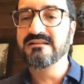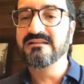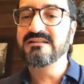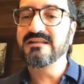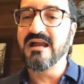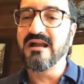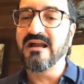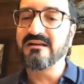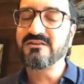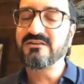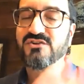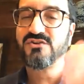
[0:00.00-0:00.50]
the
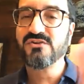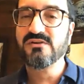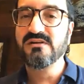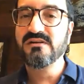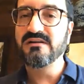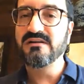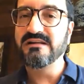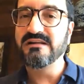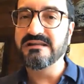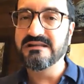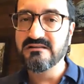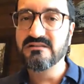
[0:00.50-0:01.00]
actual
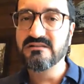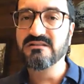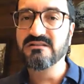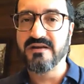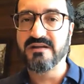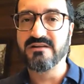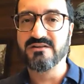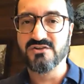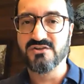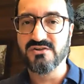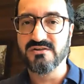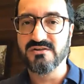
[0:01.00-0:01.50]

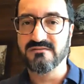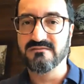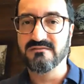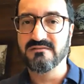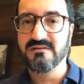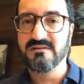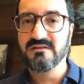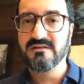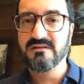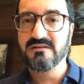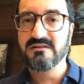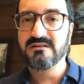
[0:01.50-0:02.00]
intervention
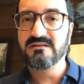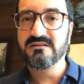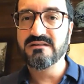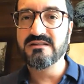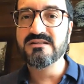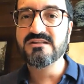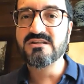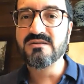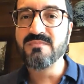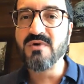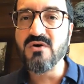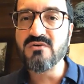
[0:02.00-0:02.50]

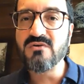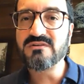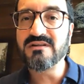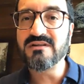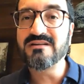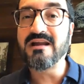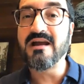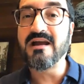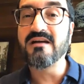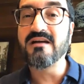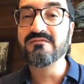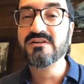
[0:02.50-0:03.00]
is about an
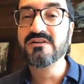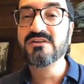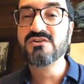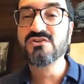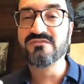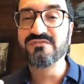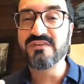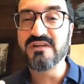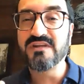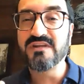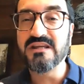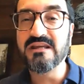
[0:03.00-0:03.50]
average
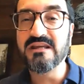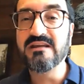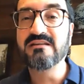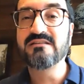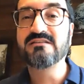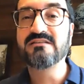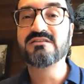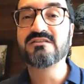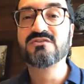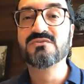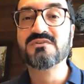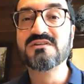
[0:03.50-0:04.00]
of
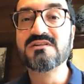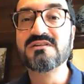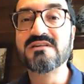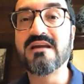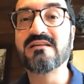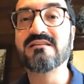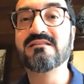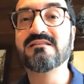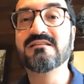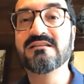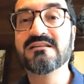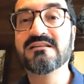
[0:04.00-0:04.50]
8 to
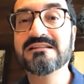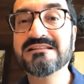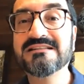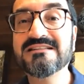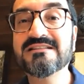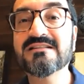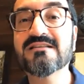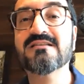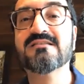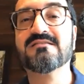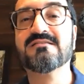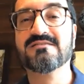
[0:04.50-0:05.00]
10
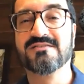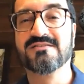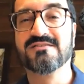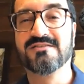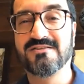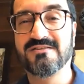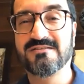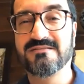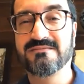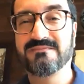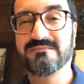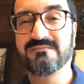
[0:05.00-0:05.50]

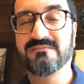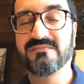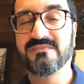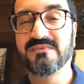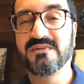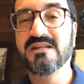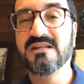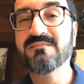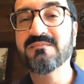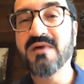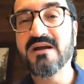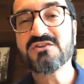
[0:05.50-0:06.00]
years.
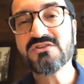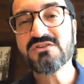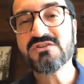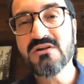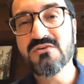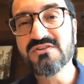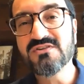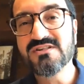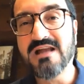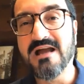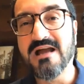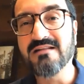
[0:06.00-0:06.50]
Imagine how
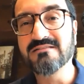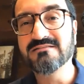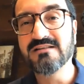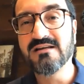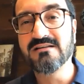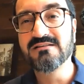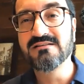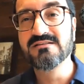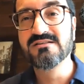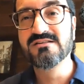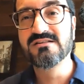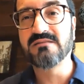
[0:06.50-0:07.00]
sad
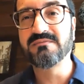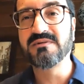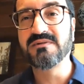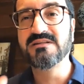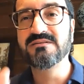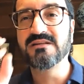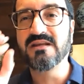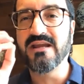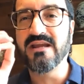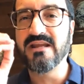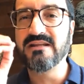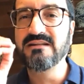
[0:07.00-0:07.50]
that is. That
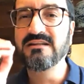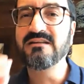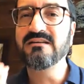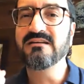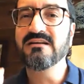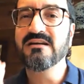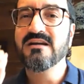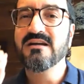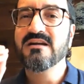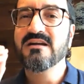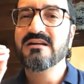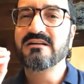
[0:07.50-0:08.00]
in any
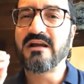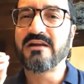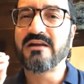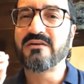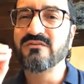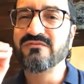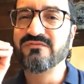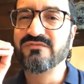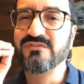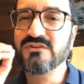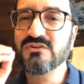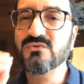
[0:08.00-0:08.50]
kind
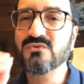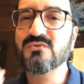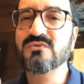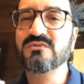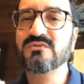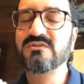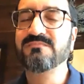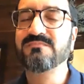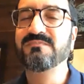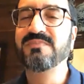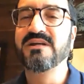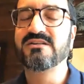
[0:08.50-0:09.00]
of
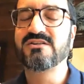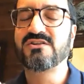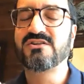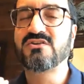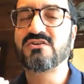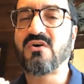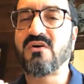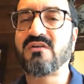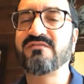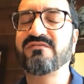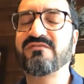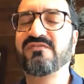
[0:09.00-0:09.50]
youth-based
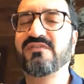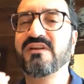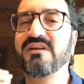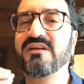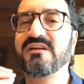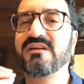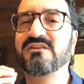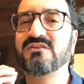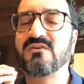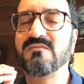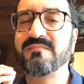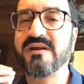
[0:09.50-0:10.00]

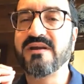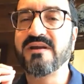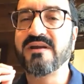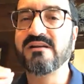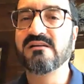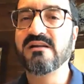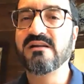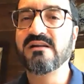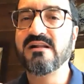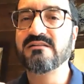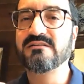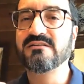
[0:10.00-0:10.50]
conflict or
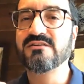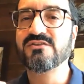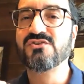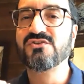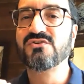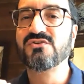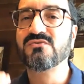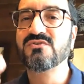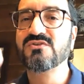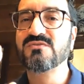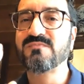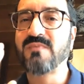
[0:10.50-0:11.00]
mental health
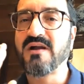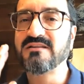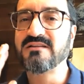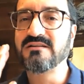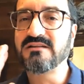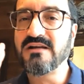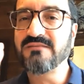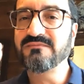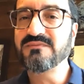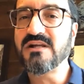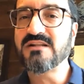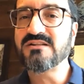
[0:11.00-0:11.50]
issues, by the
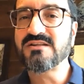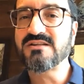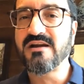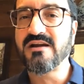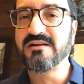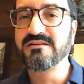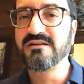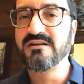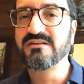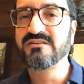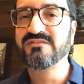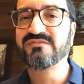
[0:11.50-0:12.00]
time that's
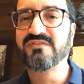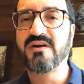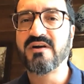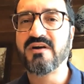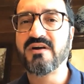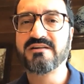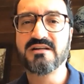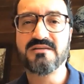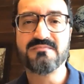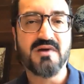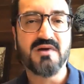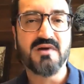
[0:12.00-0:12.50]

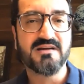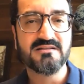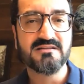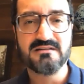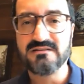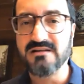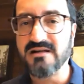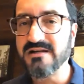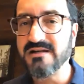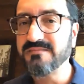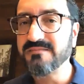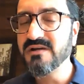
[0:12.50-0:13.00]
identified and by the
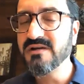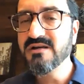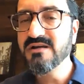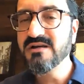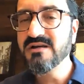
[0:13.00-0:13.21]
time